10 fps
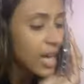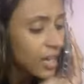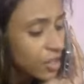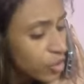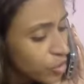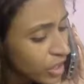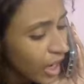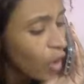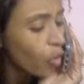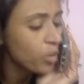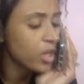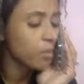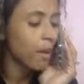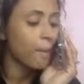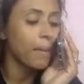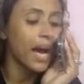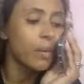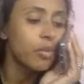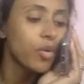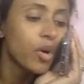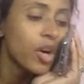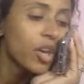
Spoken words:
hallelujah, and I opened up my Bible,